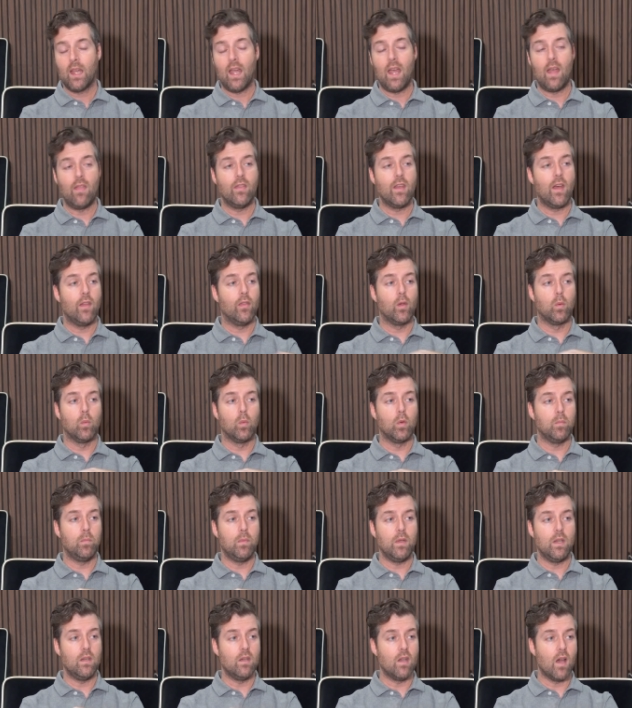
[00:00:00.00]
and then there
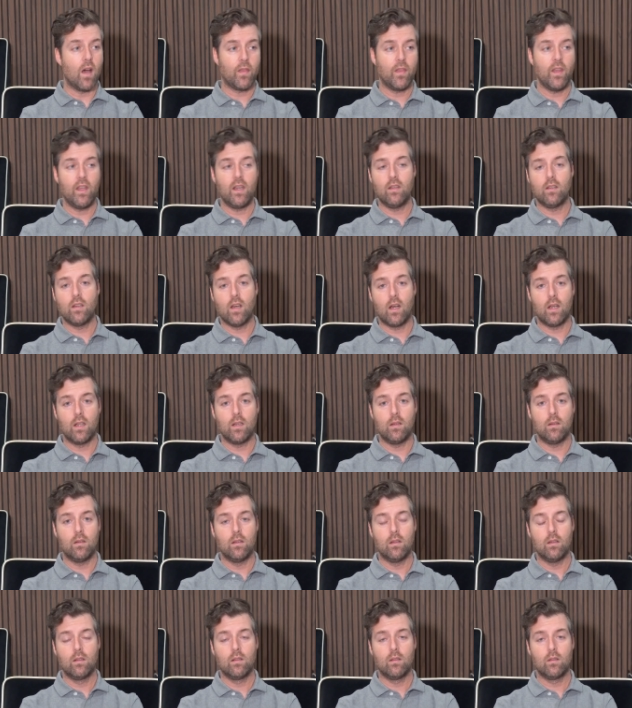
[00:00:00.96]
would be nothing
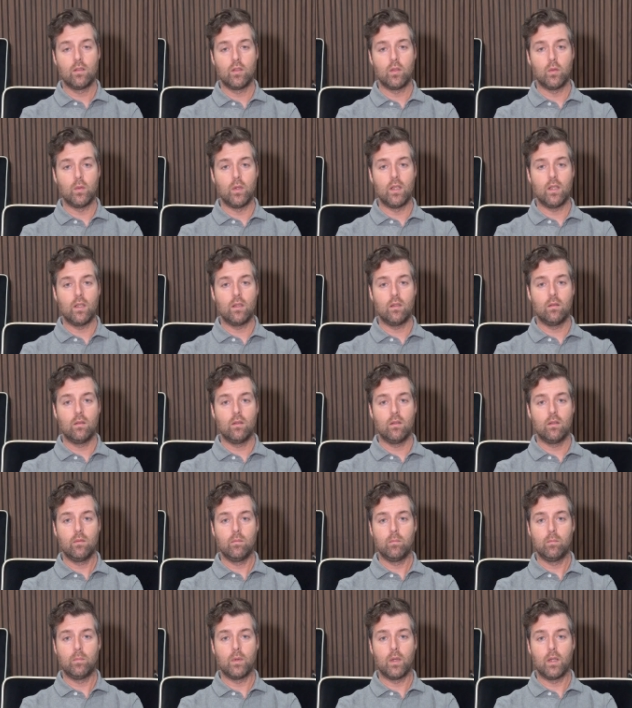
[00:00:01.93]
done to it
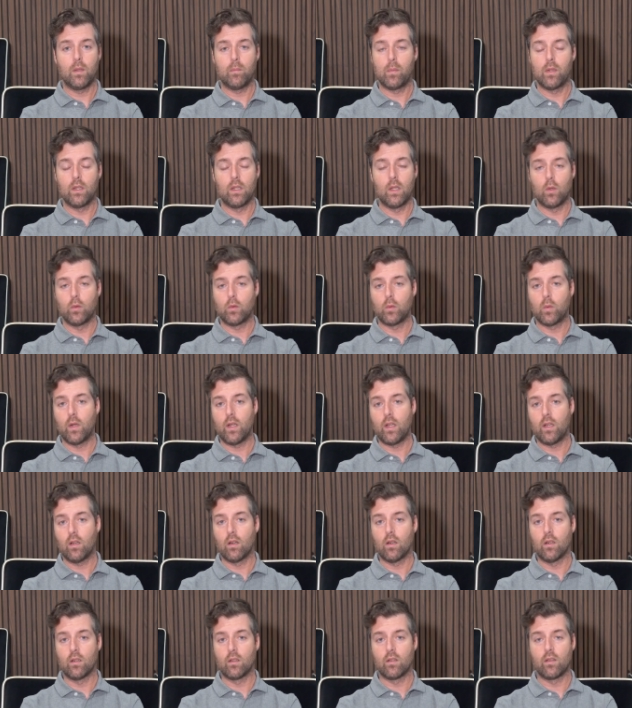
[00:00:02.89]
but below twenty
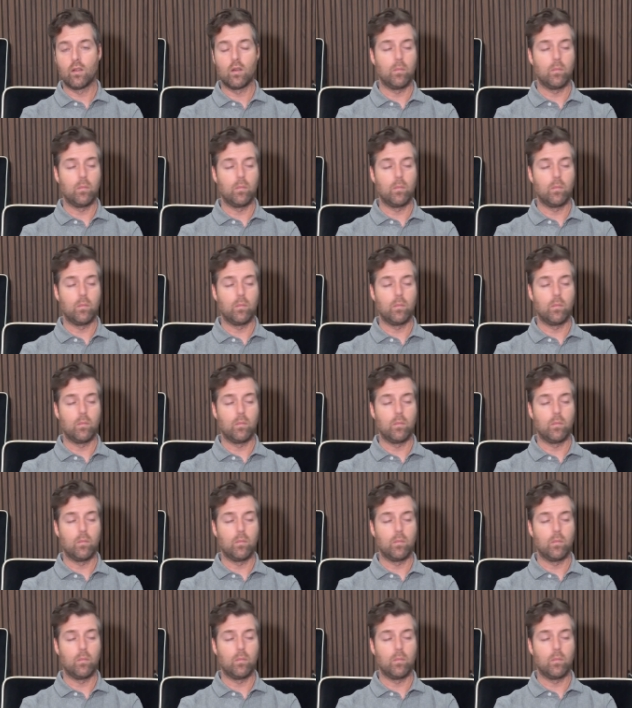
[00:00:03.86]
hertz.